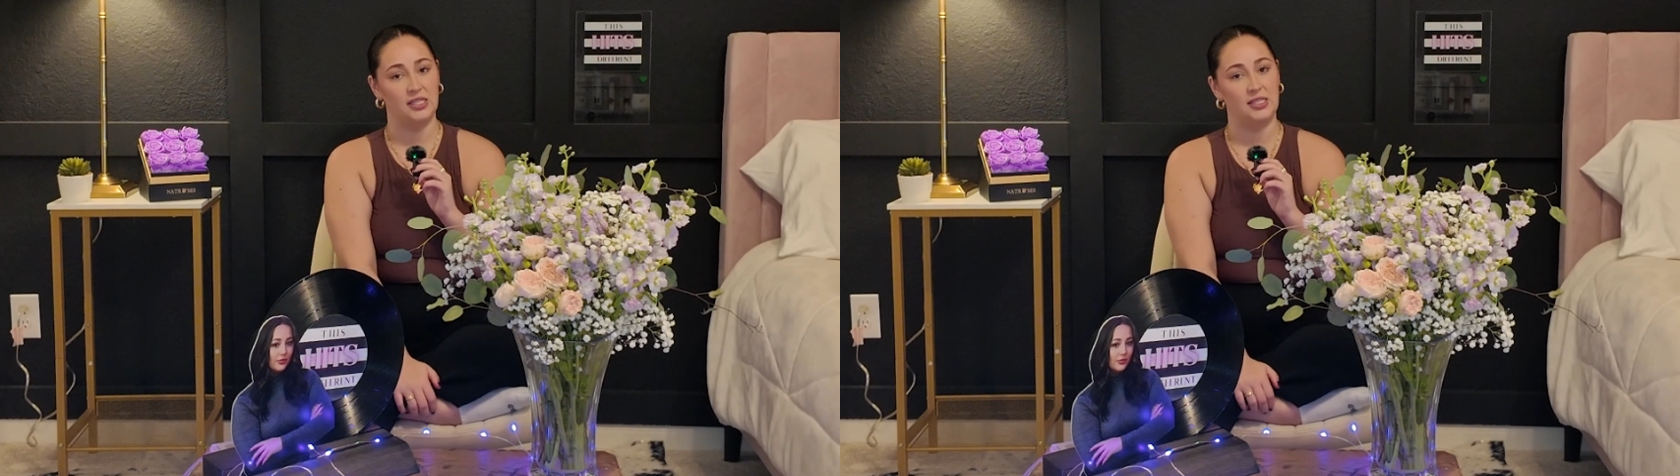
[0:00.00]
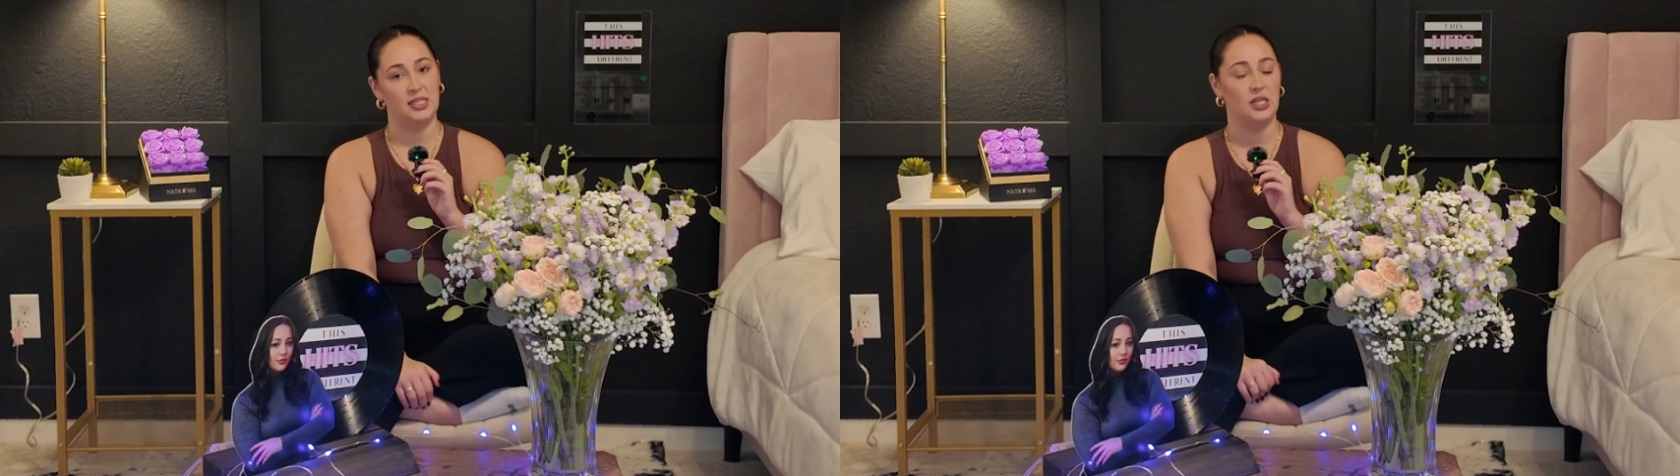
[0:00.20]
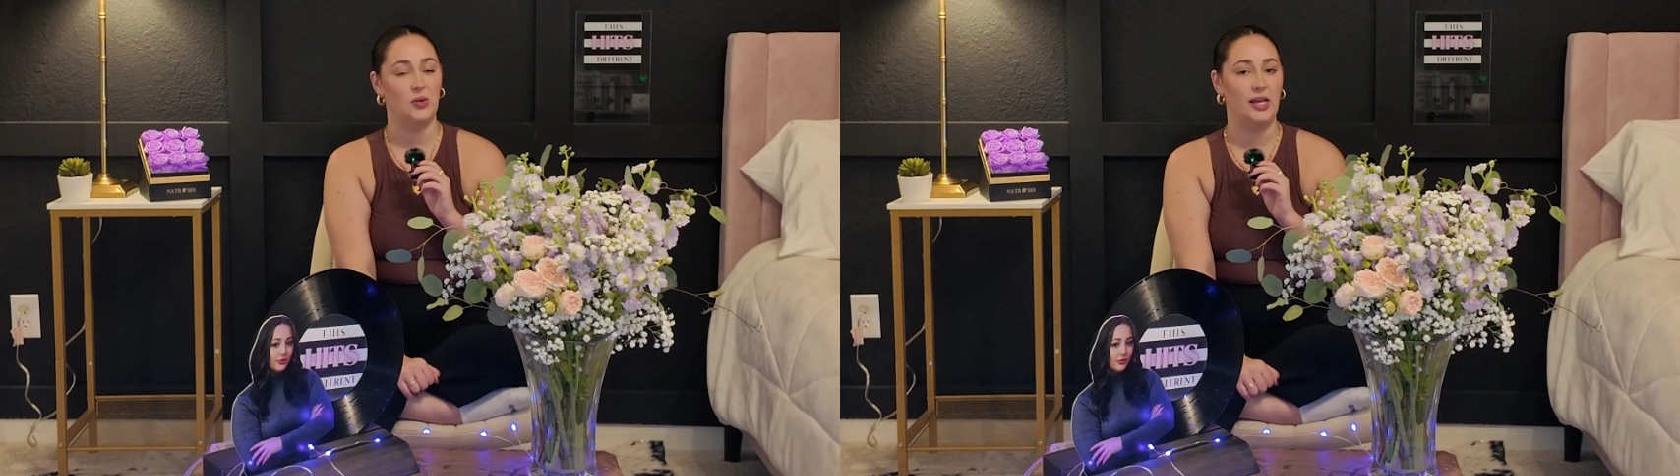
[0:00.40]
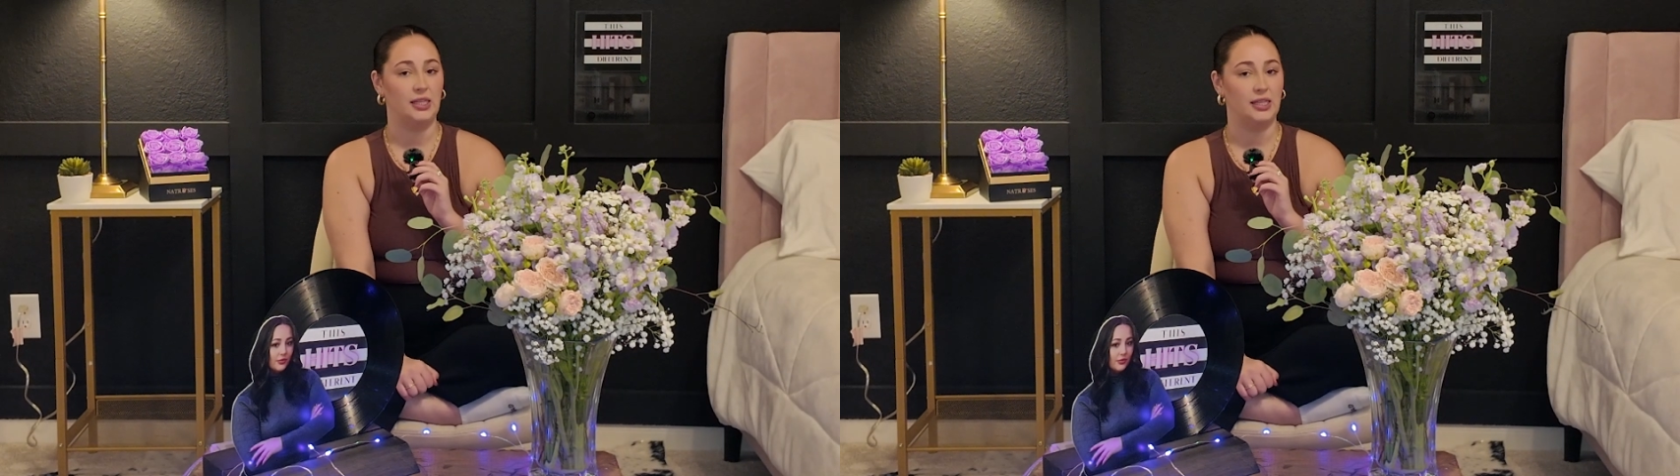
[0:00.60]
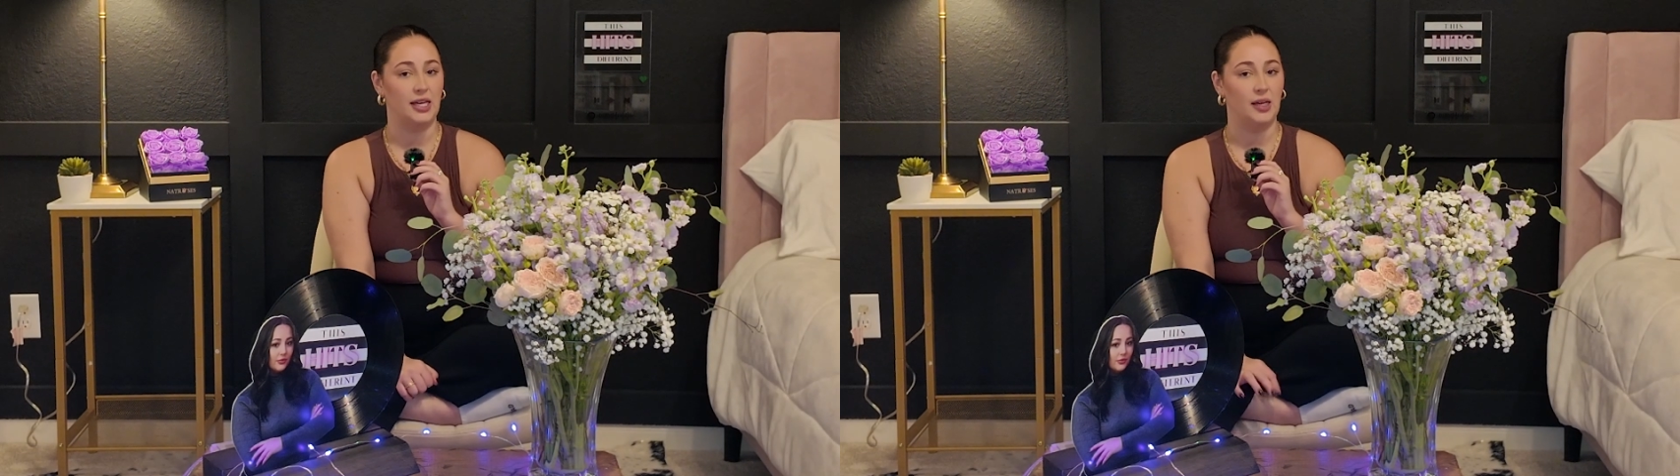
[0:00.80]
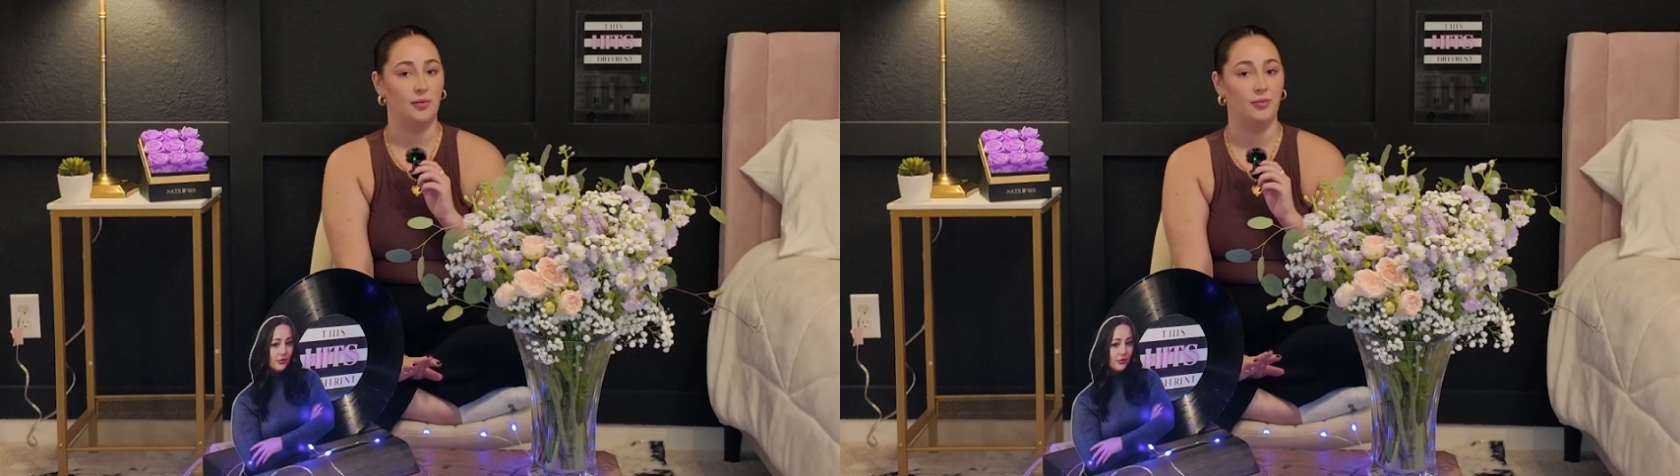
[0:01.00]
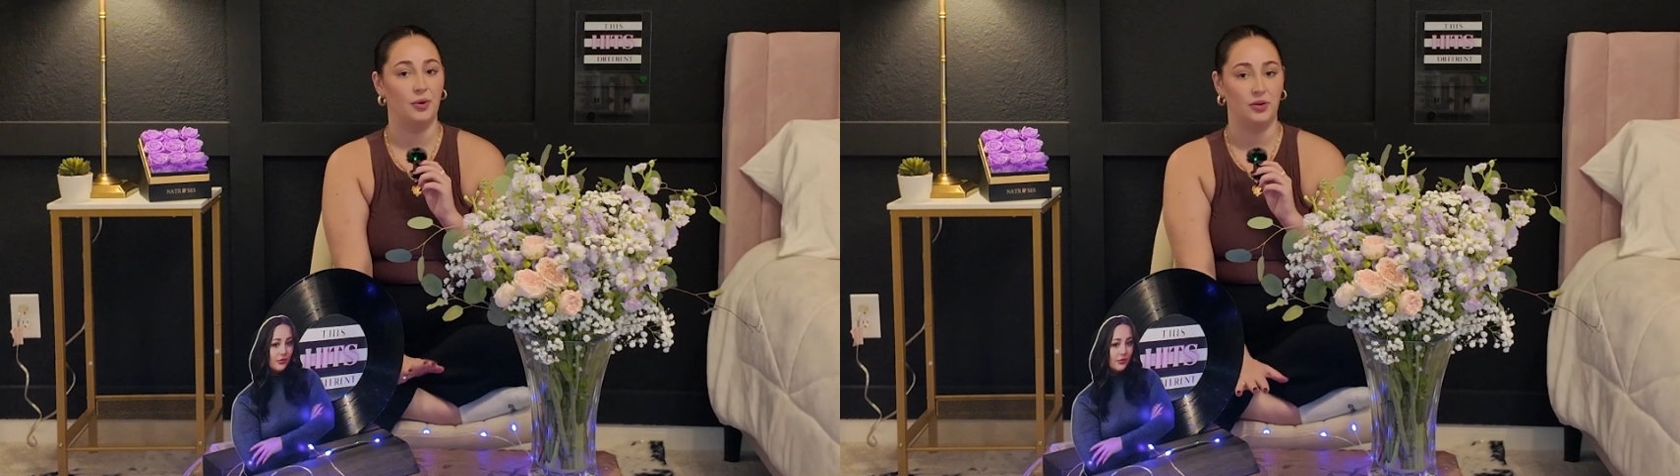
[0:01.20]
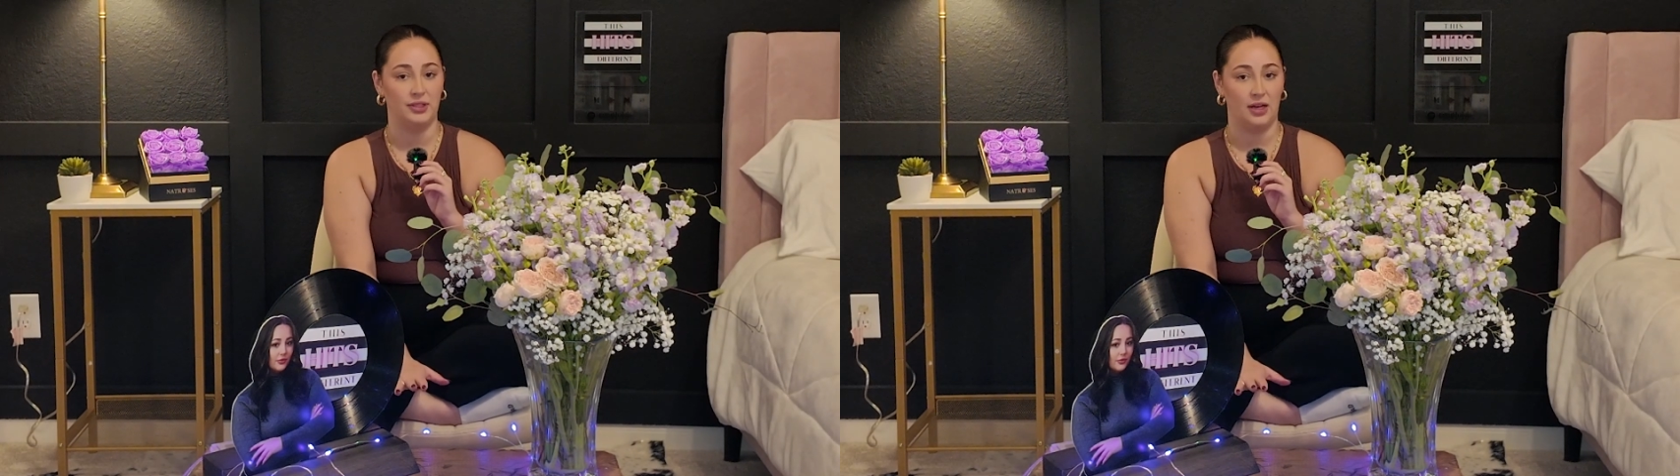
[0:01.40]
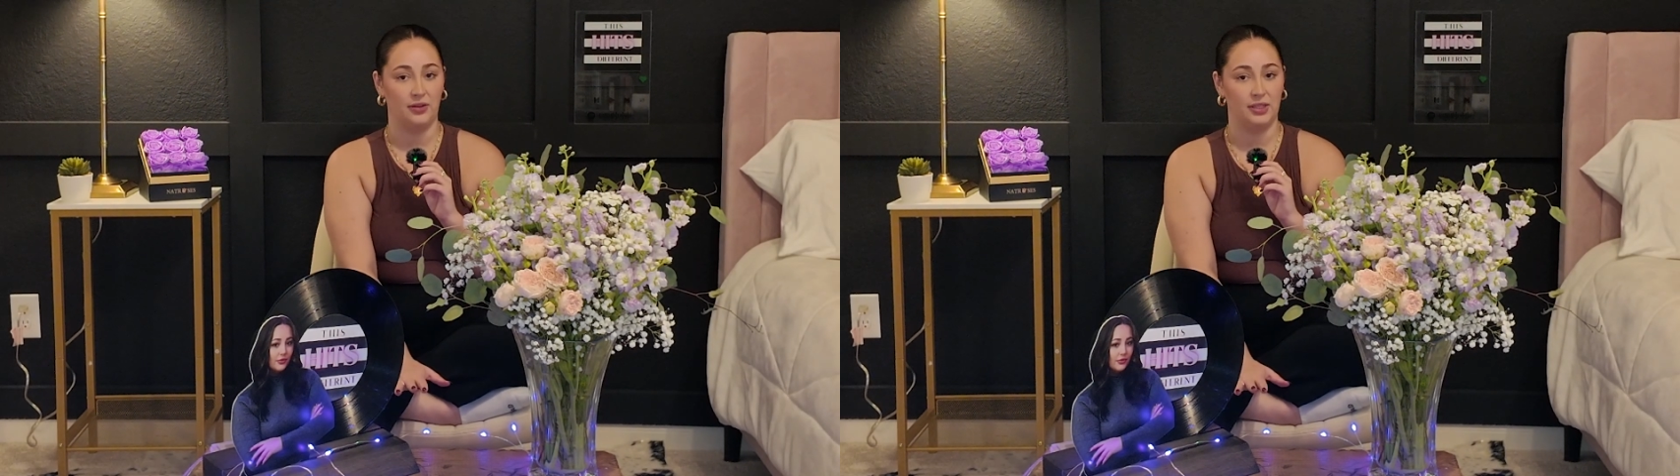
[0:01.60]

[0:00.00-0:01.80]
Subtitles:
to see the way that they broke down